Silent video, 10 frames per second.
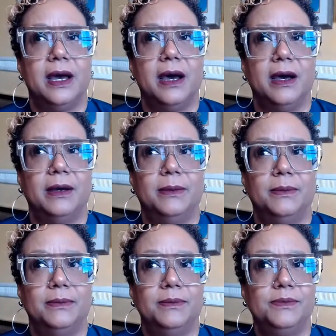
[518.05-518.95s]
uh,
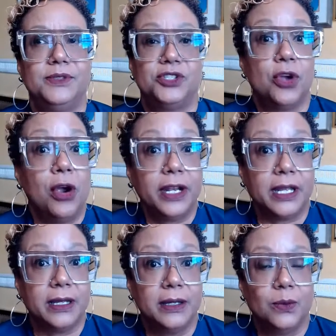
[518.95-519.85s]

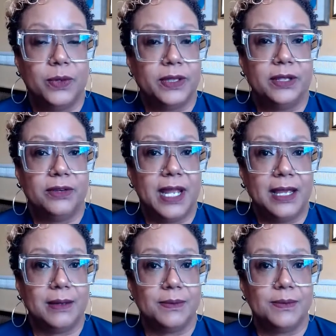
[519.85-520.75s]
starting with their
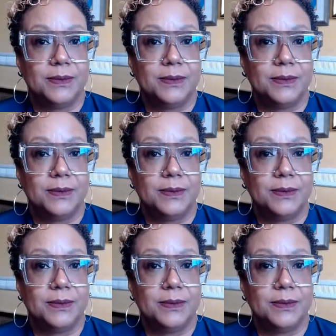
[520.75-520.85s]
name